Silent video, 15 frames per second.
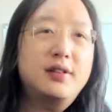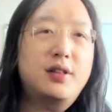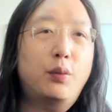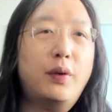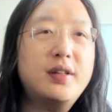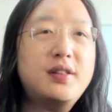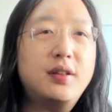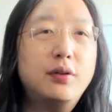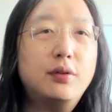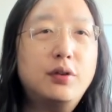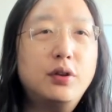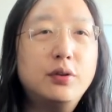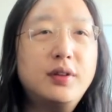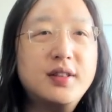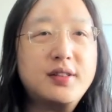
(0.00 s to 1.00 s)
So once you
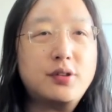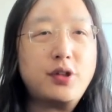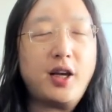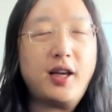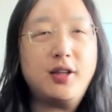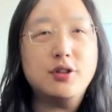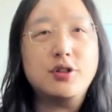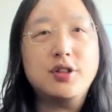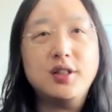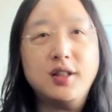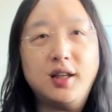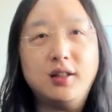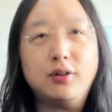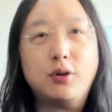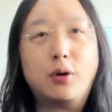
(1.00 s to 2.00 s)
do this
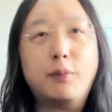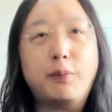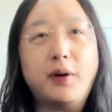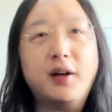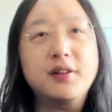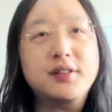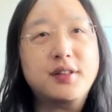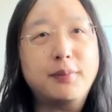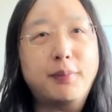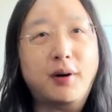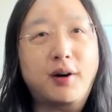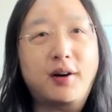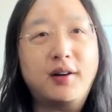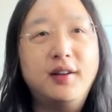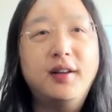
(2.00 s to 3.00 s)
change in your browser
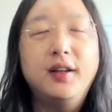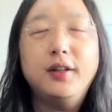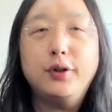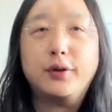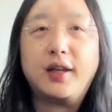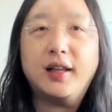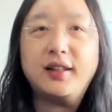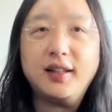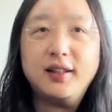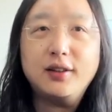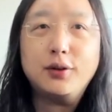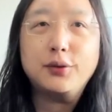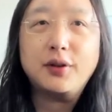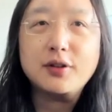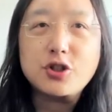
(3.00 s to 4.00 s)
bar, you get
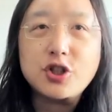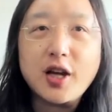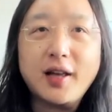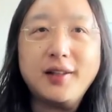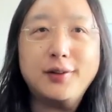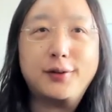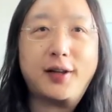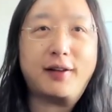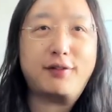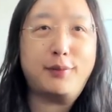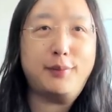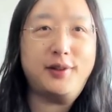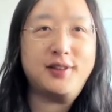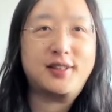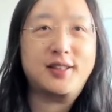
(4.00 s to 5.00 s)
into the shadow
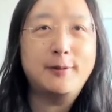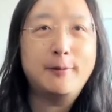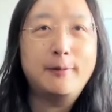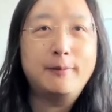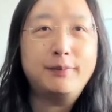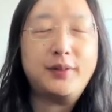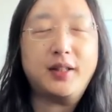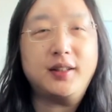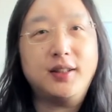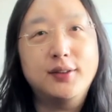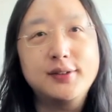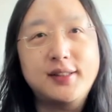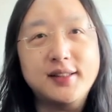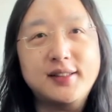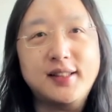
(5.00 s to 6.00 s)
government that
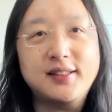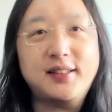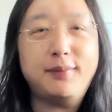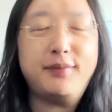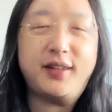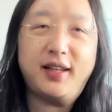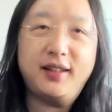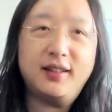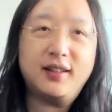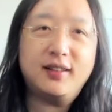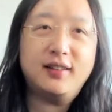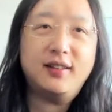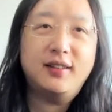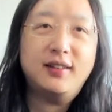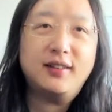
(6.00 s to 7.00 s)
uses the same
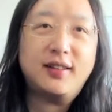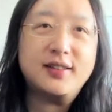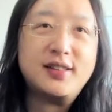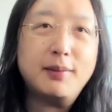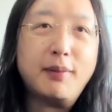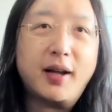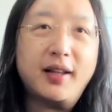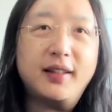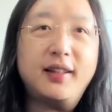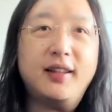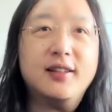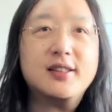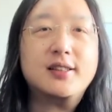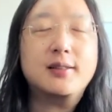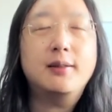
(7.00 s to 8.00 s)
data, the same
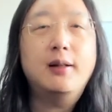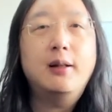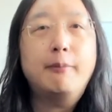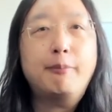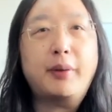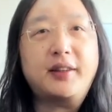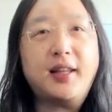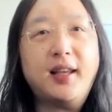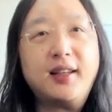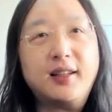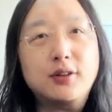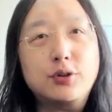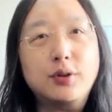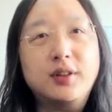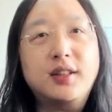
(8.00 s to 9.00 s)
ideas, but
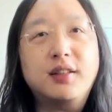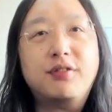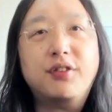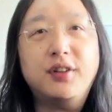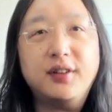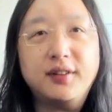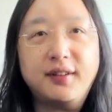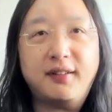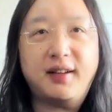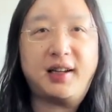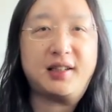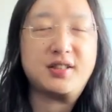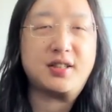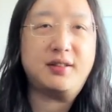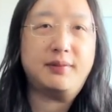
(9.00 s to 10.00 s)
take it to a different
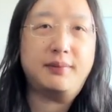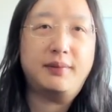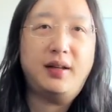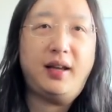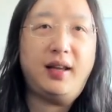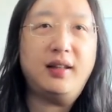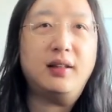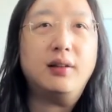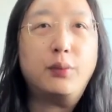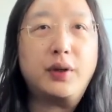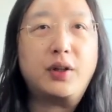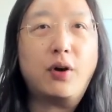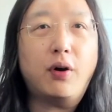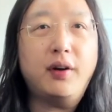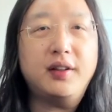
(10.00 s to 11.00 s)
direction. And
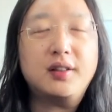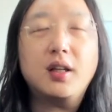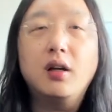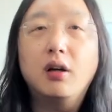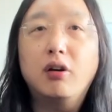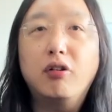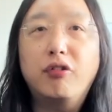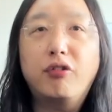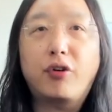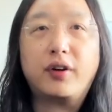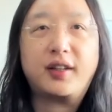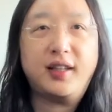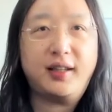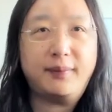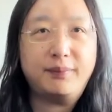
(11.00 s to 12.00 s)
we call it
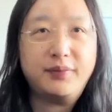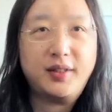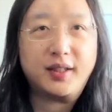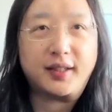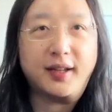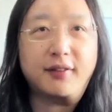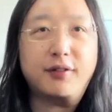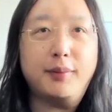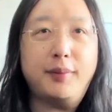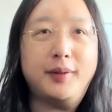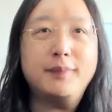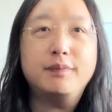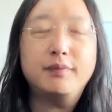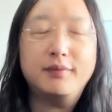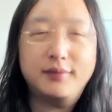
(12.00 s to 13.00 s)
forking the
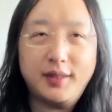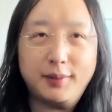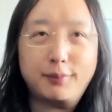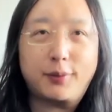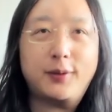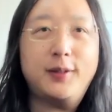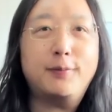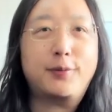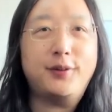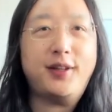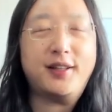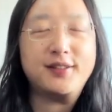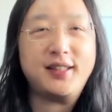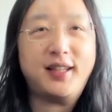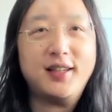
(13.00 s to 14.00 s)
government. Important
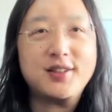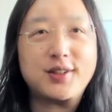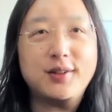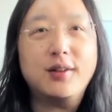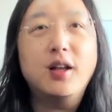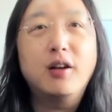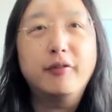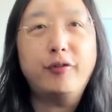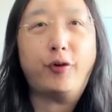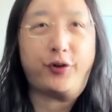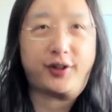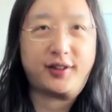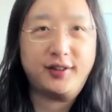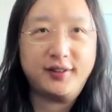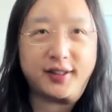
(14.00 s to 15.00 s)
pronunciation,
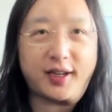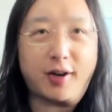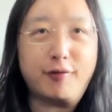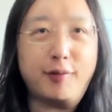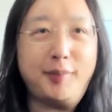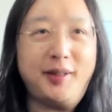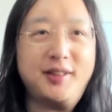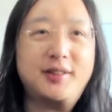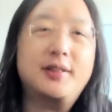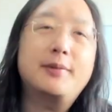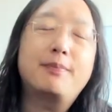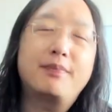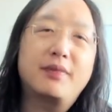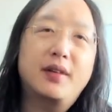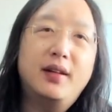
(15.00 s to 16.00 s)
fork the
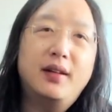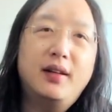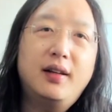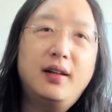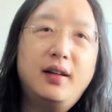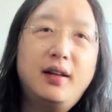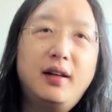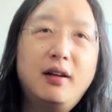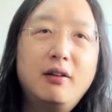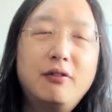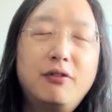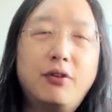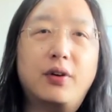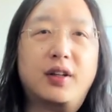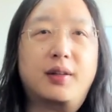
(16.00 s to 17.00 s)
government.
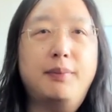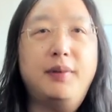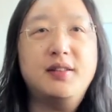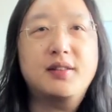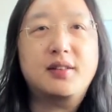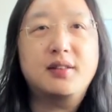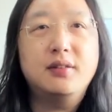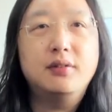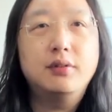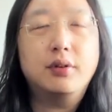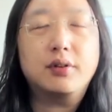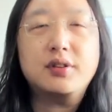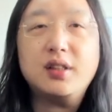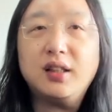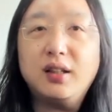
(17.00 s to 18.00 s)
Fork means
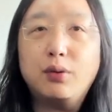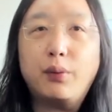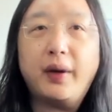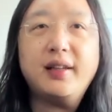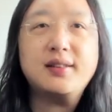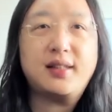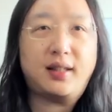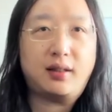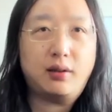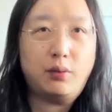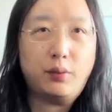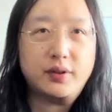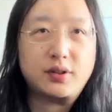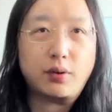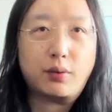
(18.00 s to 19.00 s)
not
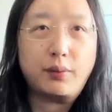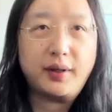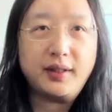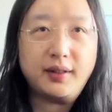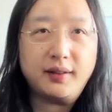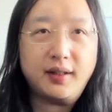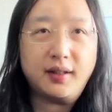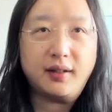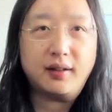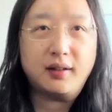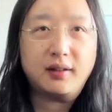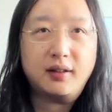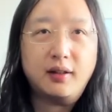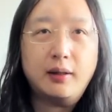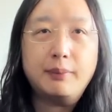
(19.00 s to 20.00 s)
erasing what's already
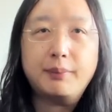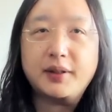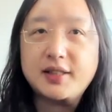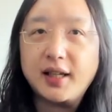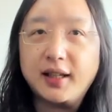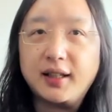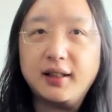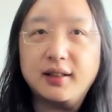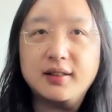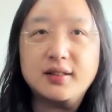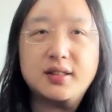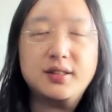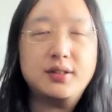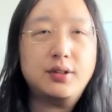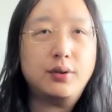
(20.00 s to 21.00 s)
there, but taking
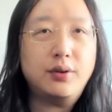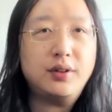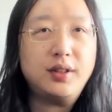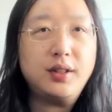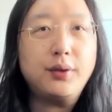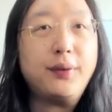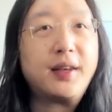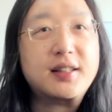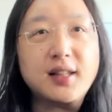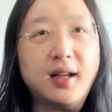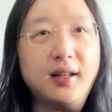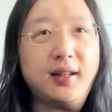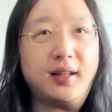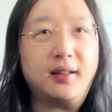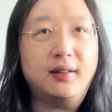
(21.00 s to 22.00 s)
it to a new
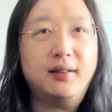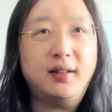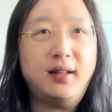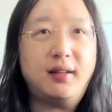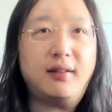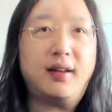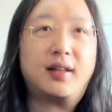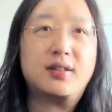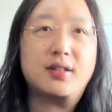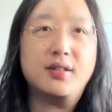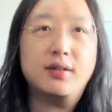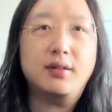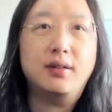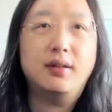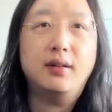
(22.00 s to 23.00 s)
exciting
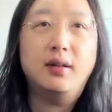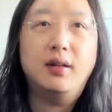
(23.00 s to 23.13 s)
direction.